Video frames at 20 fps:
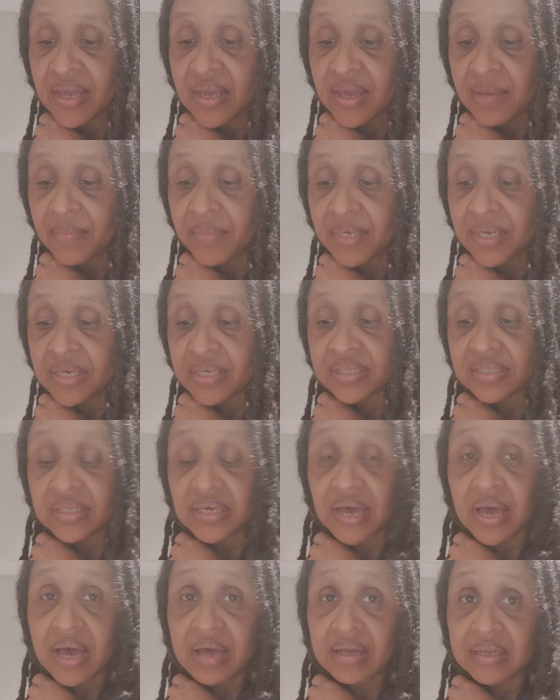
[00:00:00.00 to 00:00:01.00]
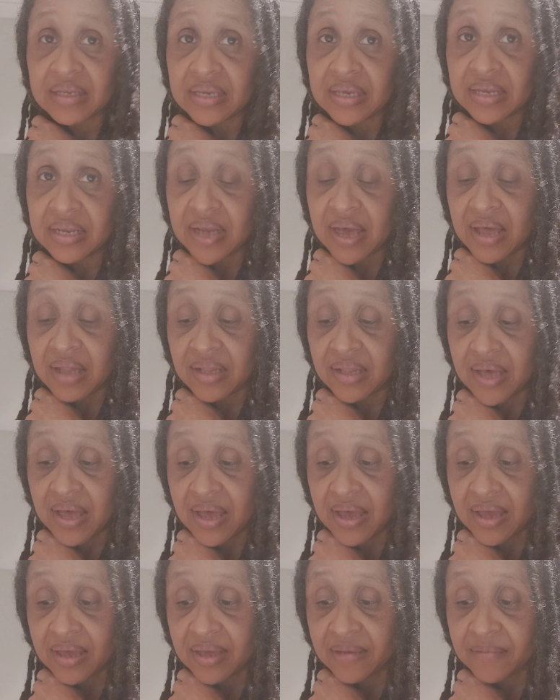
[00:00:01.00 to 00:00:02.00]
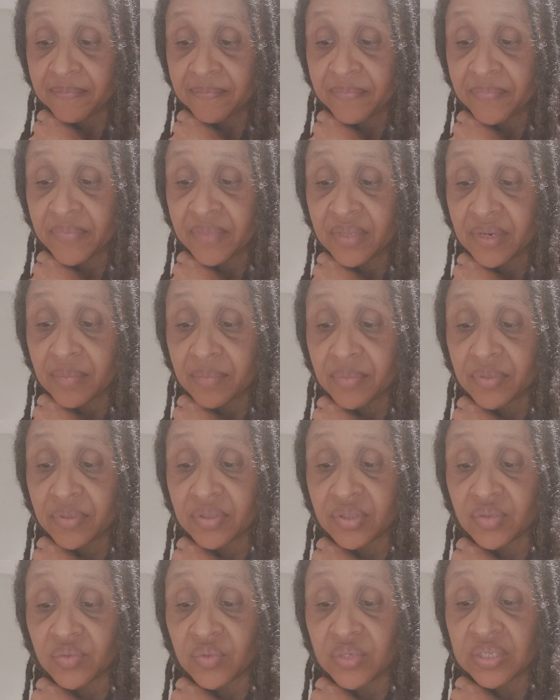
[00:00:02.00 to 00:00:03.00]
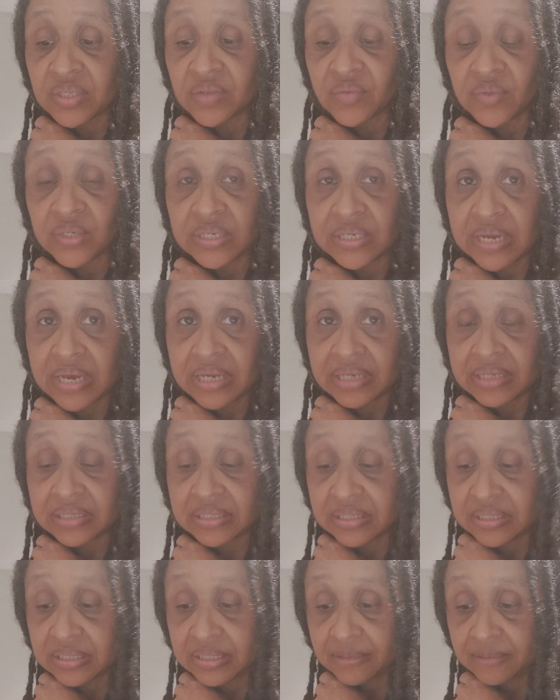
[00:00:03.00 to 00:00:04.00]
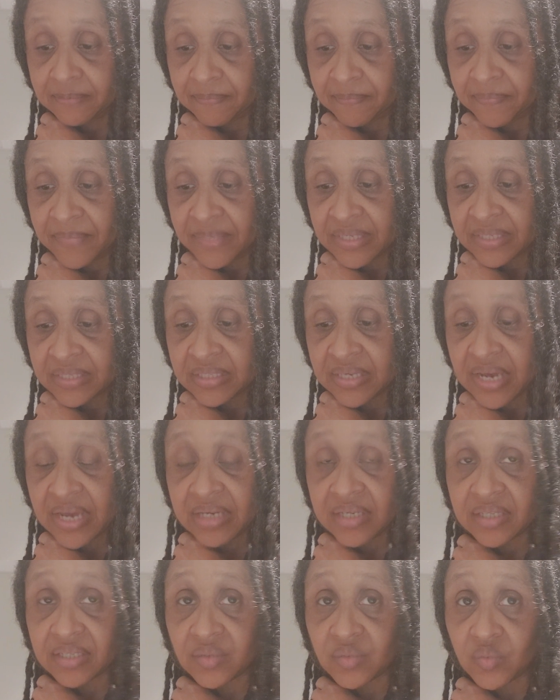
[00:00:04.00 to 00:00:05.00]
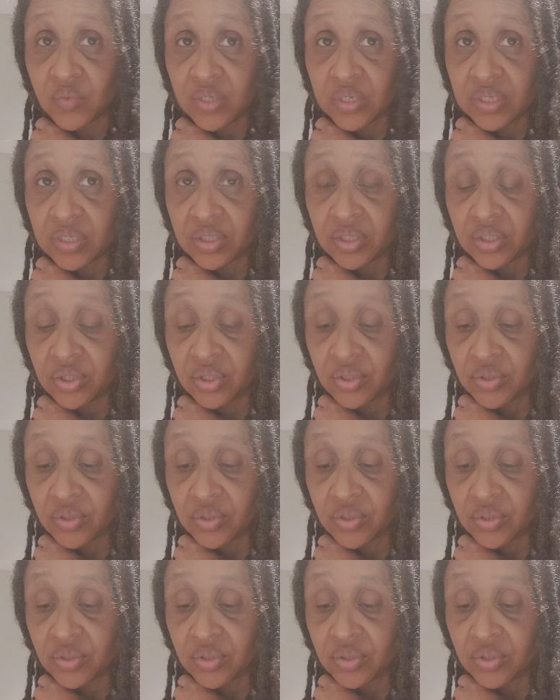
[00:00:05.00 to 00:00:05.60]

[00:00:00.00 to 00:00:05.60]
and because God cannot lie, Numbers 23:19, Titus 1